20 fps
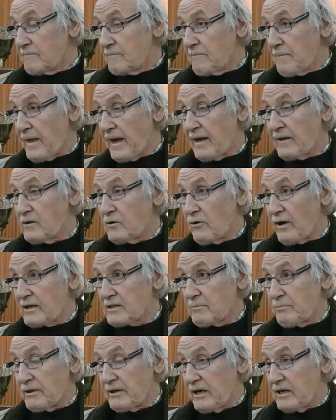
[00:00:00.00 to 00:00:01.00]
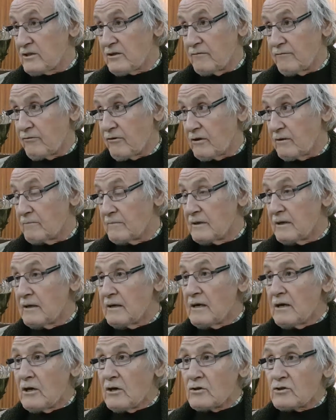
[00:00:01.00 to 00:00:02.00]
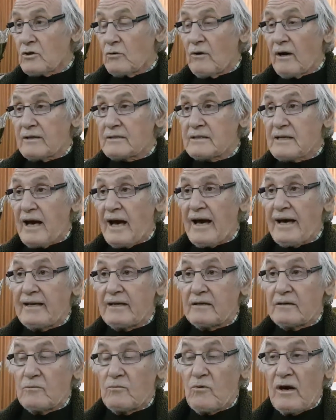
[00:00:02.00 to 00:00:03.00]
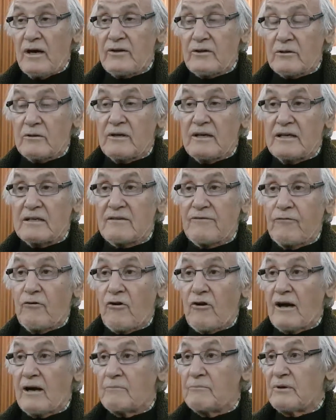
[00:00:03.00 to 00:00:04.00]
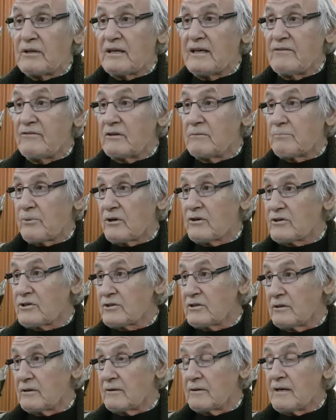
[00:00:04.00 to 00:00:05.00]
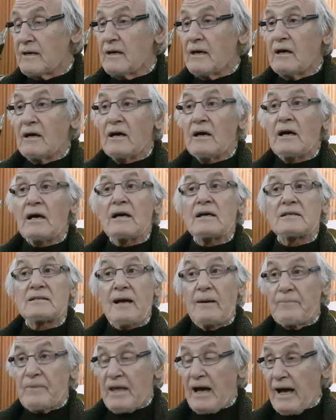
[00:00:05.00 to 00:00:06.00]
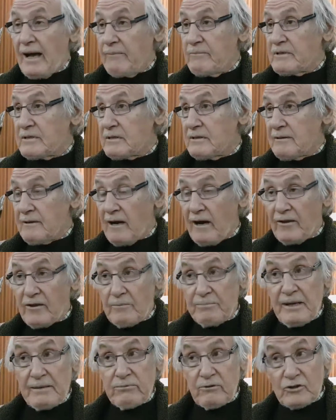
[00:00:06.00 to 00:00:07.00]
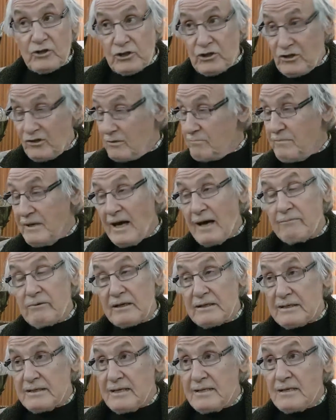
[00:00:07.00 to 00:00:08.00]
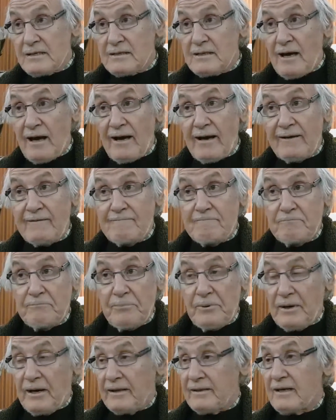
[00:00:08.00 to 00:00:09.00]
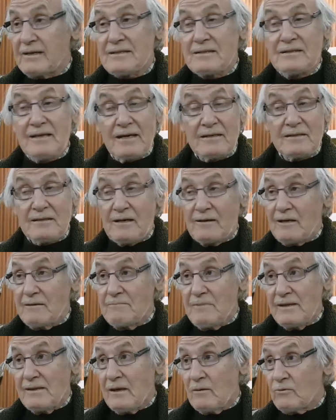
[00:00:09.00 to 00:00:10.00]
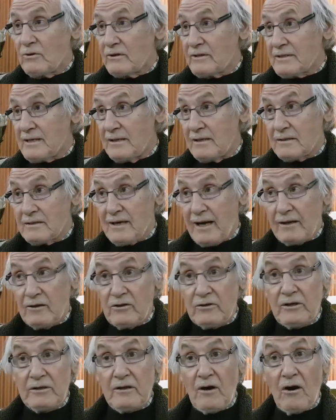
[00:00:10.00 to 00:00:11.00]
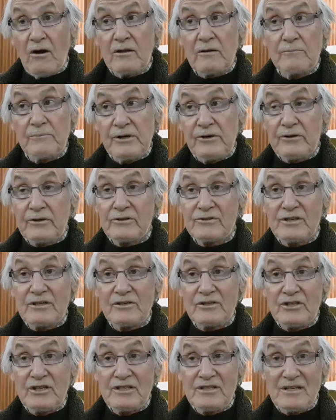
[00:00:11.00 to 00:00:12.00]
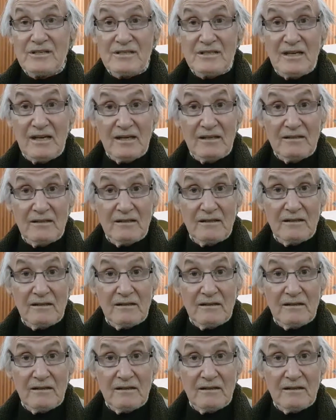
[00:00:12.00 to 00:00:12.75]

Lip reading: They had no explanation for them. So a sign and a wonder is for a believing person. Sometimes other people should be able to see the sign, but it doesn't necessarily mean they will see the sign. Look at all the miracles that Jesus did.